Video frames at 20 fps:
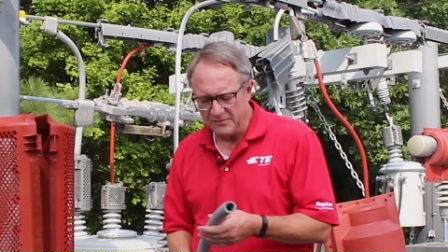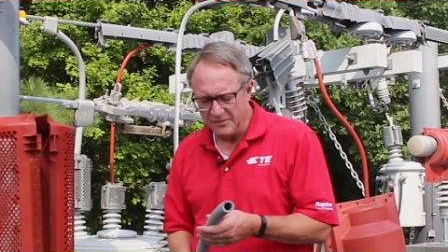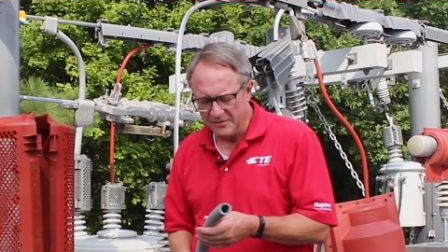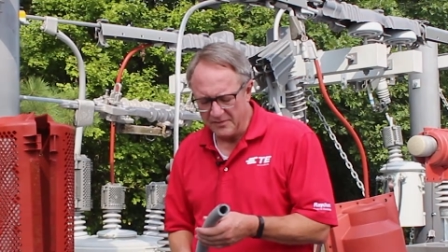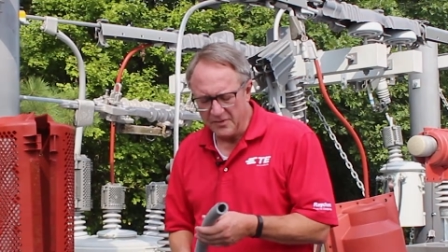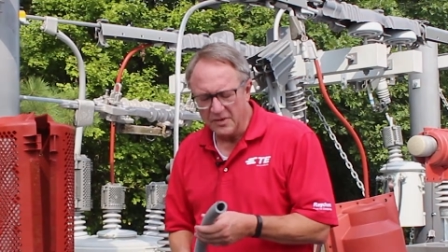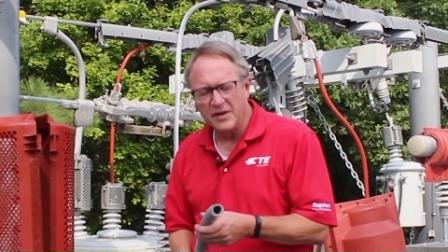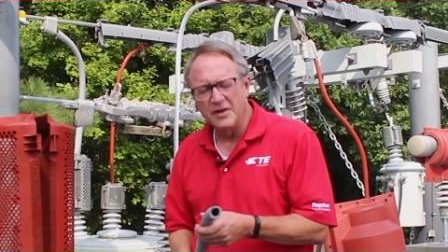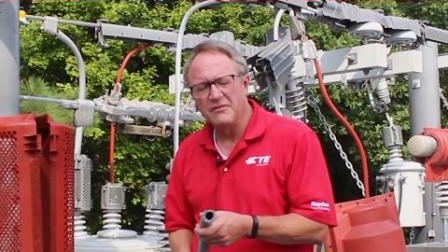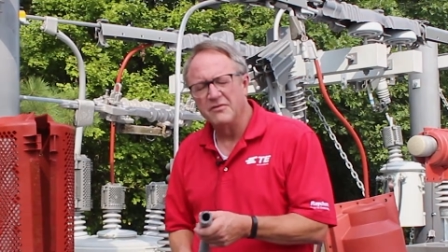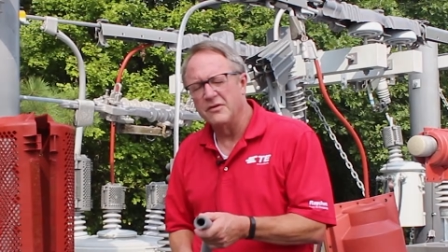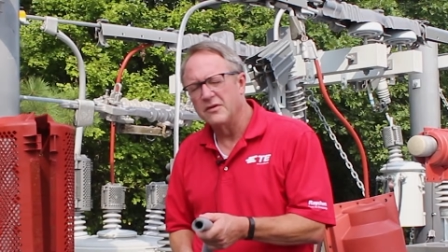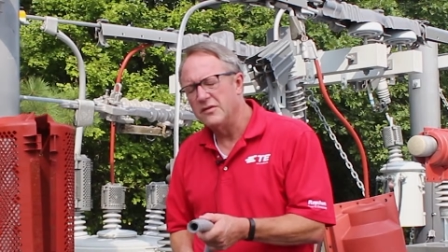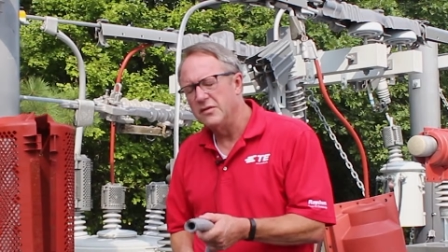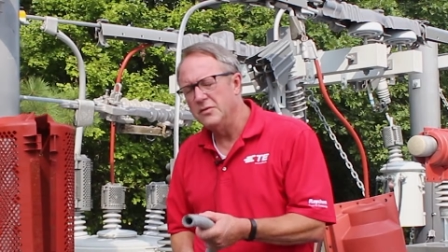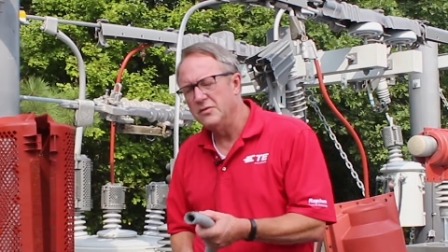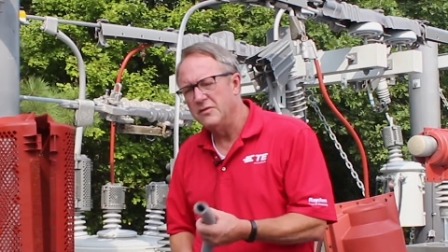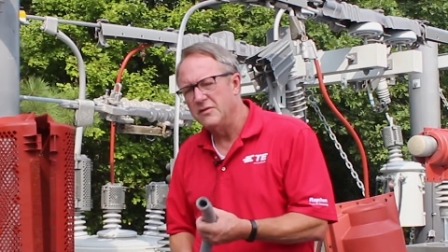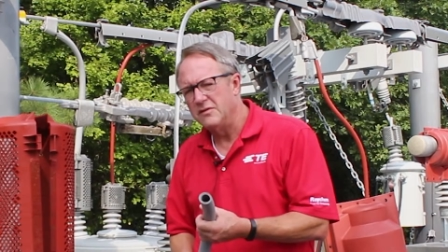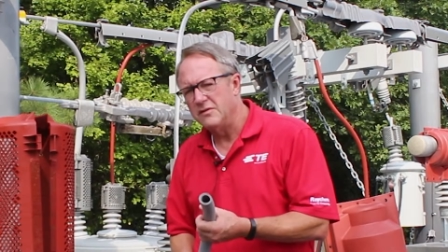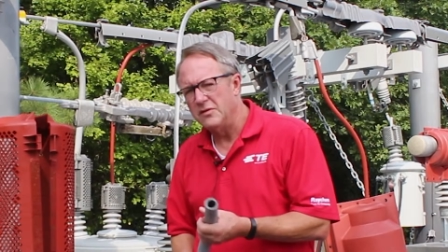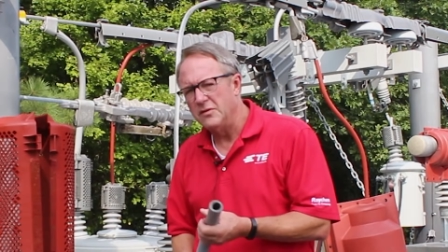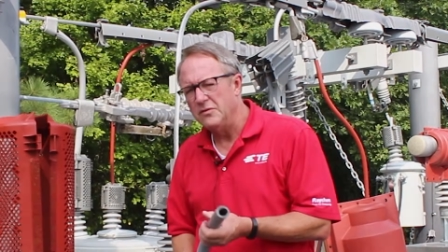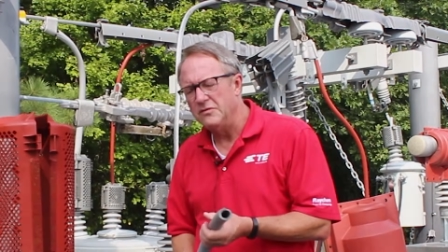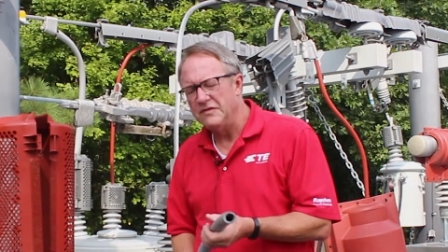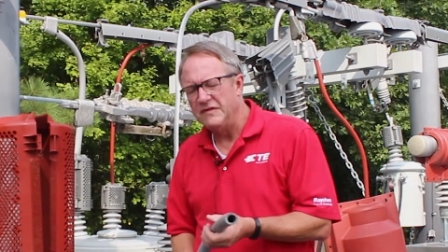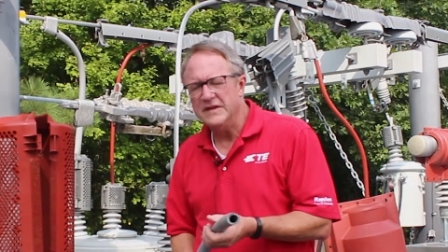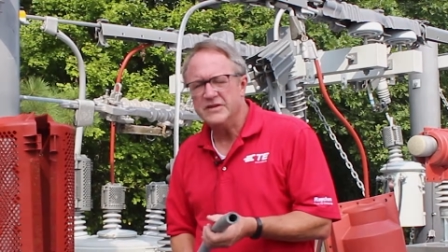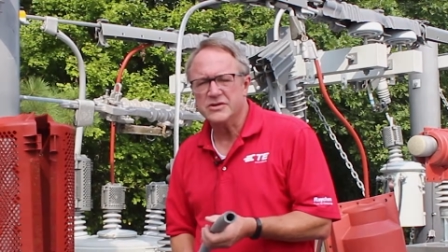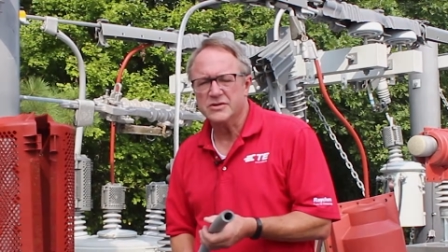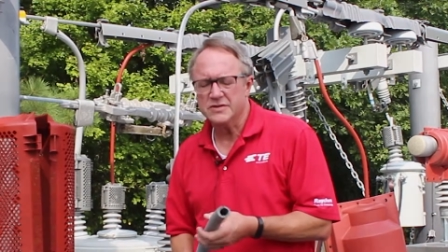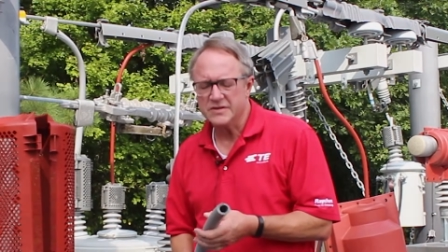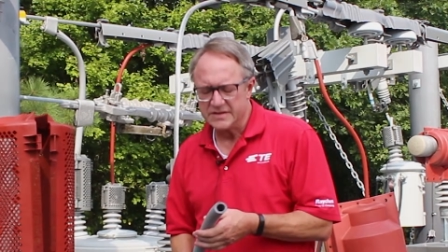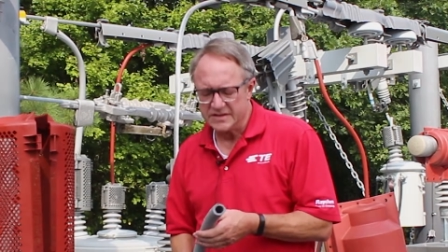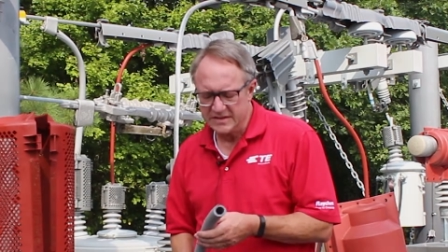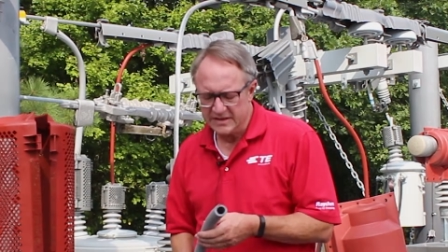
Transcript: We were looking for two features.